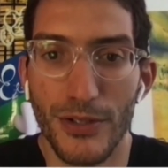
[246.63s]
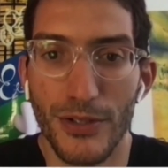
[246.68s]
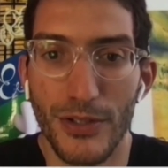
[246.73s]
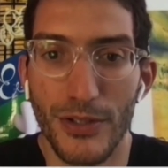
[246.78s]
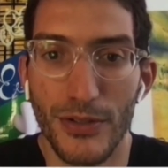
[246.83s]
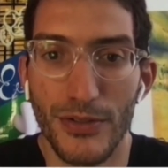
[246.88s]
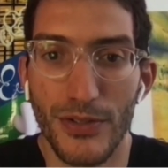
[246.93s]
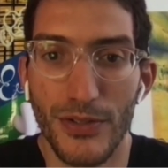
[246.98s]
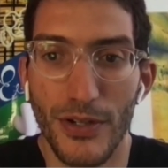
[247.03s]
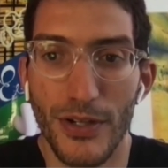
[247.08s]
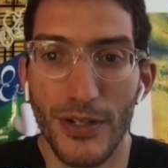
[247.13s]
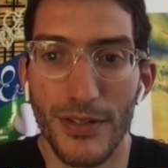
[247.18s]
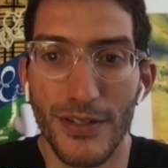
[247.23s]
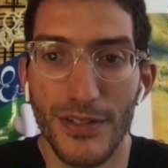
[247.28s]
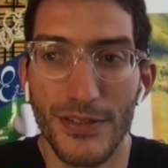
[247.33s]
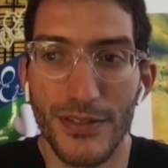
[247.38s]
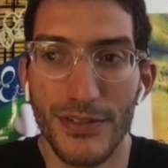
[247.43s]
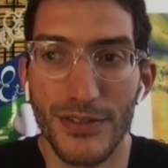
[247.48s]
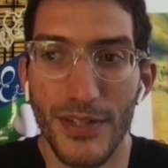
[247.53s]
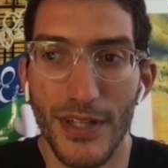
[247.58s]
You know, during
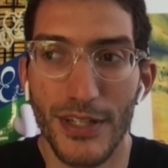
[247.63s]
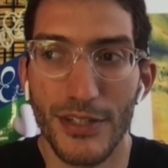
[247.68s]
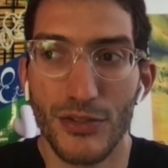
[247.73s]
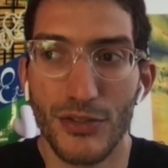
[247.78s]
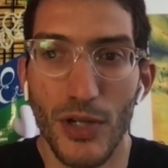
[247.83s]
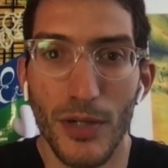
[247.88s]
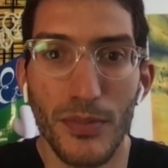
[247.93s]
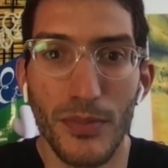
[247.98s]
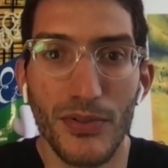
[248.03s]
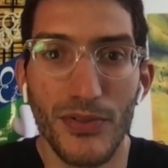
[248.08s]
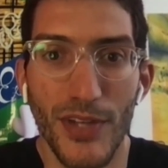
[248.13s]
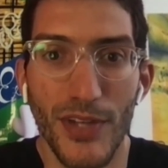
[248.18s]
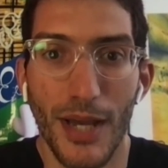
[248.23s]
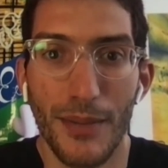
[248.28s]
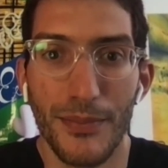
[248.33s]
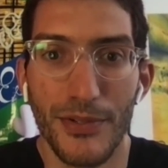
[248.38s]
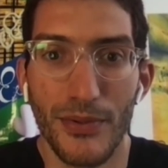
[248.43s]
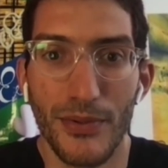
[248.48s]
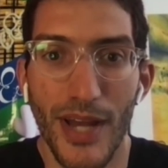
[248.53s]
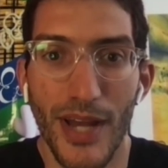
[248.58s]
these like troubled
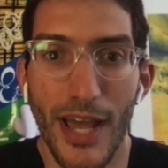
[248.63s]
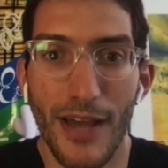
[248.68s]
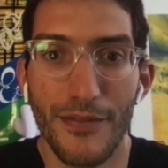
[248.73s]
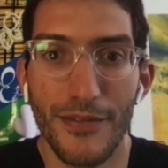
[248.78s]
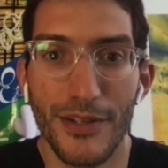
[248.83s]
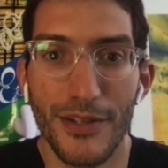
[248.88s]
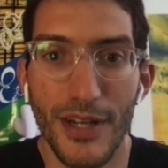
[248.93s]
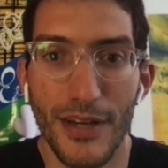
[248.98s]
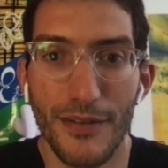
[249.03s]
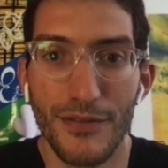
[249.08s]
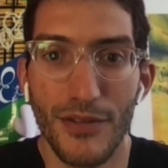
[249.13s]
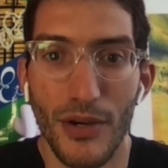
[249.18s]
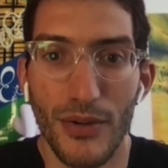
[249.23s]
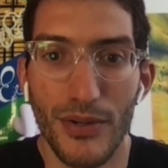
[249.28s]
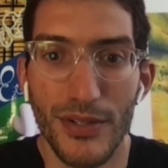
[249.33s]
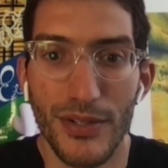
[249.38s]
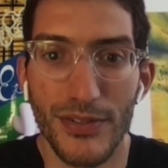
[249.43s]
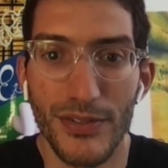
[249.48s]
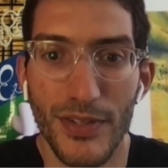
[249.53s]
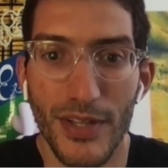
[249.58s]
times that we're having, I've
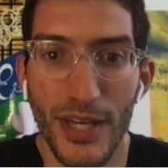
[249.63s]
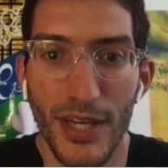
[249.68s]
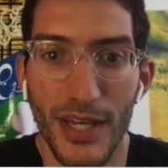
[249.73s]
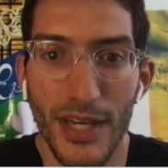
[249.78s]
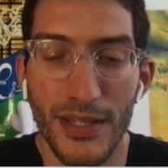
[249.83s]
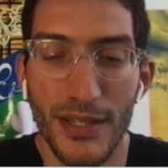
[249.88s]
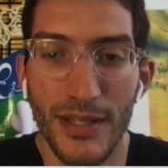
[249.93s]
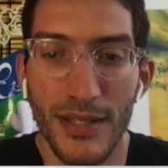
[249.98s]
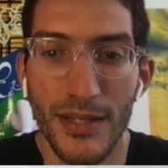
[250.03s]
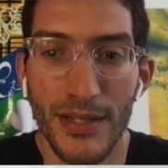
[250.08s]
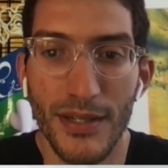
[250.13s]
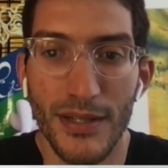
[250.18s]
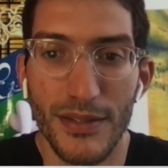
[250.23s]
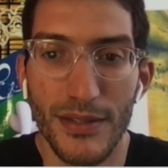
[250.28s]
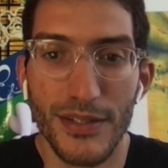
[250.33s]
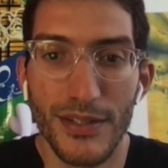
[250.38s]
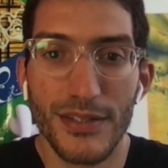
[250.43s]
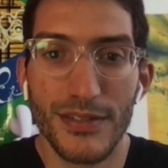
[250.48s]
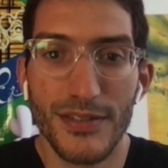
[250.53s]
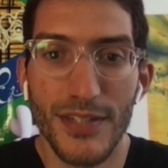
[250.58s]
noticed that
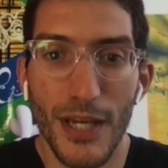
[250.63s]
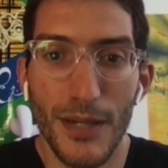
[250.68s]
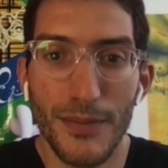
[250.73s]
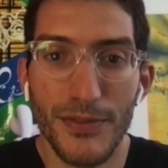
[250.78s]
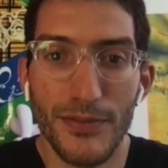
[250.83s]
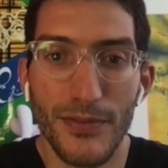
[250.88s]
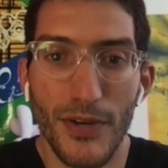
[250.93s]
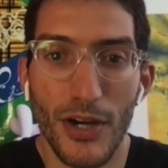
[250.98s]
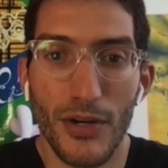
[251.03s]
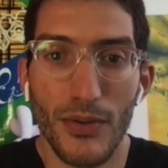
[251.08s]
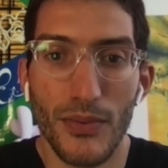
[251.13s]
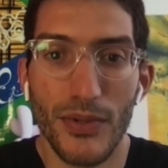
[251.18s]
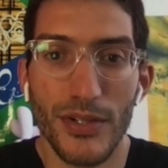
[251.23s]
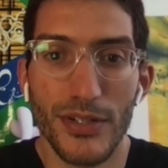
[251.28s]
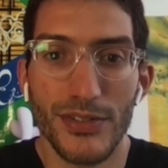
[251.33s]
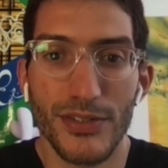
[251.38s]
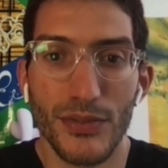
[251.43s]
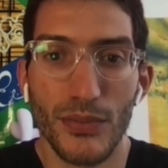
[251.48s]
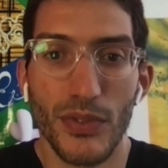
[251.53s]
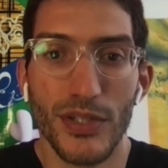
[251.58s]
these types of
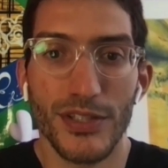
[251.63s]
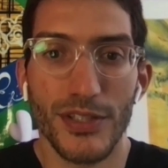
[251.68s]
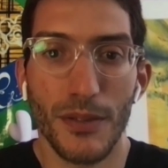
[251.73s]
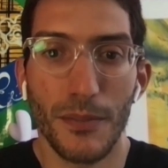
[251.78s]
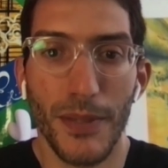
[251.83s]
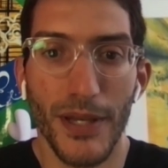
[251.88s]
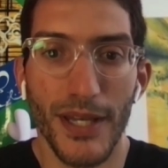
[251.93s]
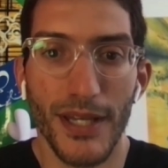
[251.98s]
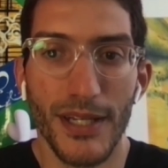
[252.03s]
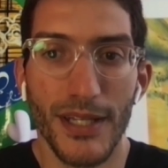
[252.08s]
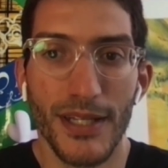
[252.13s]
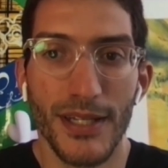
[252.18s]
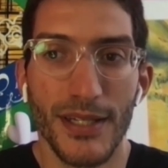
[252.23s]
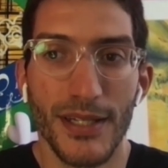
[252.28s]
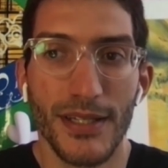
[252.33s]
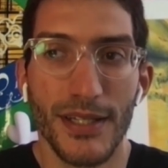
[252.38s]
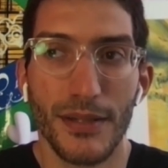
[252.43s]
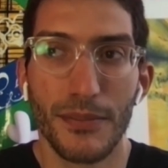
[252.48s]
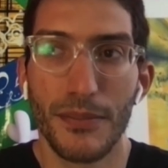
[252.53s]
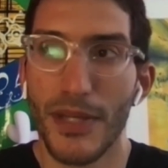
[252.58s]
artworks in which I'm
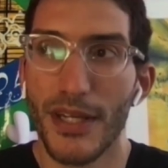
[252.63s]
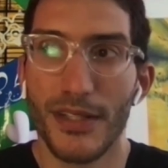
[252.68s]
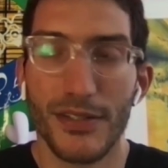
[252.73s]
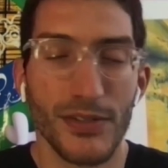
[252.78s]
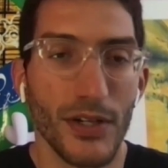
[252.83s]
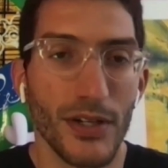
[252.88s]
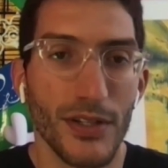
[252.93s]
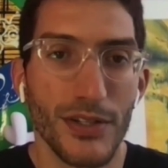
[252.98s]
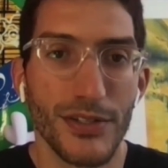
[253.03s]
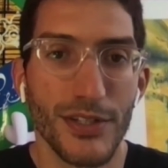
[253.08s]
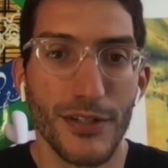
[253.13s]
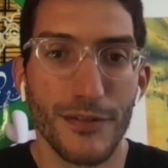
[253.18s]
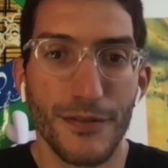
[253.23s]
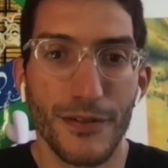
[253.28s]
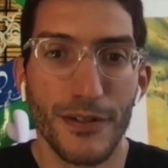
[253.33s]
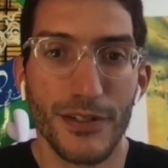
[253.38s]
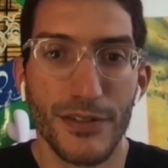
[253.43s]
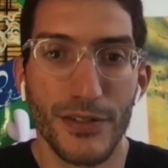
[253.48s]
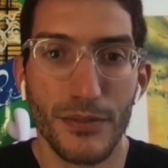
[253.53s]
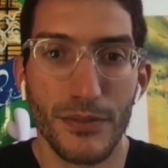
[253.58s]
painting, it makes all the
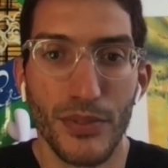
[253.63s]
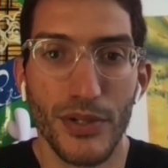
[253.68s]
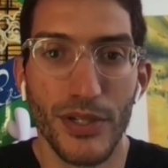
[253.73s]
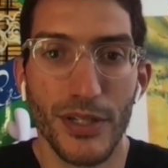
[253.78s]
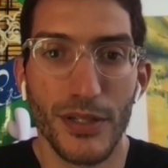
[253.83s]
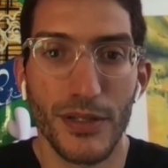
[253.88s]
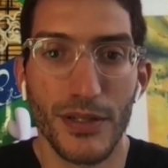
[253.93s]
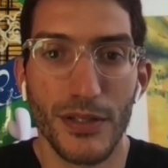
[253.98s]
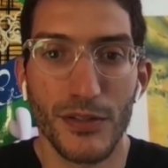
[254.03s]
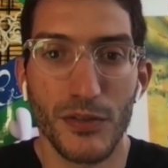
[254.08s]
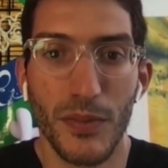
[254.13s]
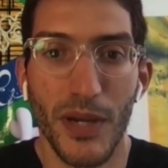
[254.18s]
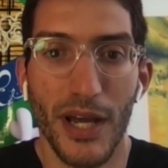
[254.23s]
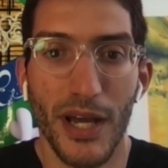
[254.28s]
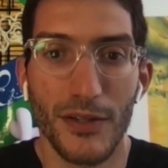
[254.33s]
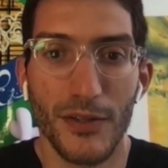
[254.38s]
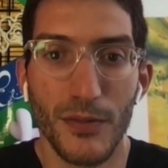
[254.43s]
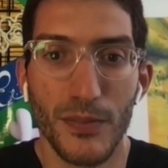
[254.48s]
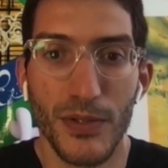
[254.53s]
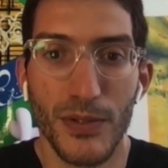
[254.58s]
difference and bringing a
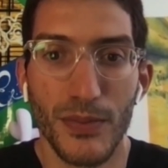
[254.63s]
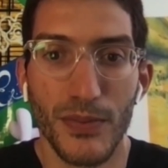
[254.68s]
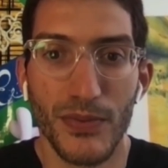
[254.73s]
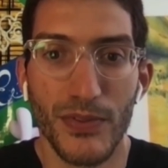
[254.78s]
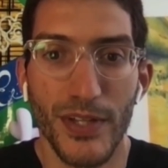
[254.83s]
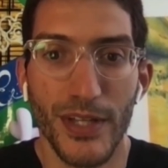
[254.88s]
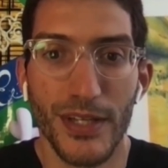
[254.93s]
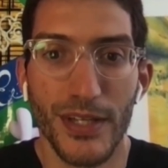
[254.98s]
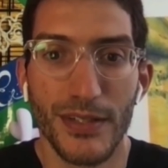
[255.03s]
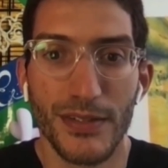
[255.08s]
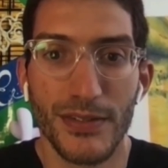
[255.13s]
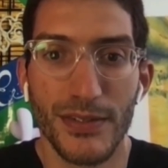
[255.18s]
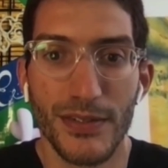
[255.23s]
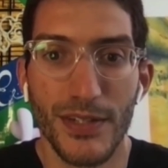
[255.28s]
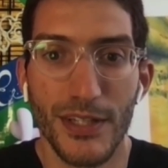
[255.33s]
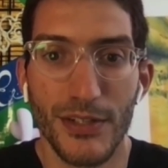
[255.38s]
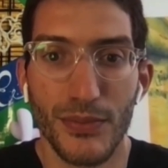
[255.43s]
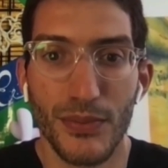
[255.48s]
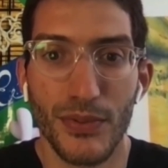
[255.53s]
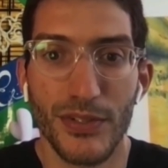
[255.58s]
smile to people's days. And
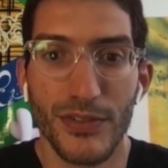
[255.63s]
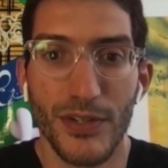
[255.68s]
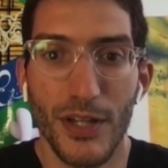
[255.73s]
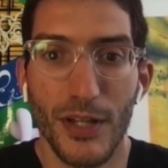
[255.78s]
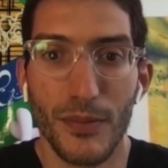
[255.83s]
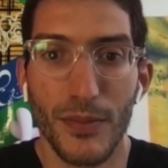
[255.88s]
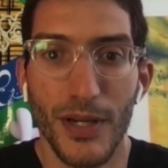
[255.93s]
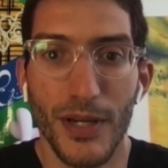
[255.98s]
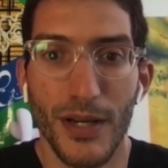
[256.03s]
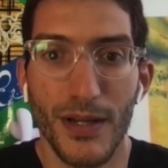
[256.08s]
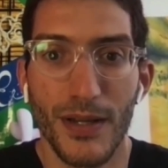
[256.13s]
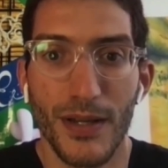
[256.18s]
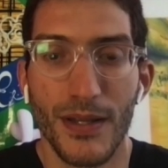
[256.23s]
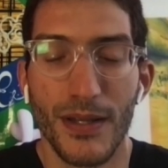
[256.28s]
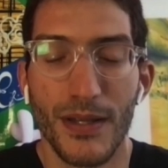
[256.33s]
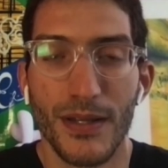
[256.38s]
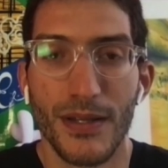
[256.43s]
that's what it's all about. Oh,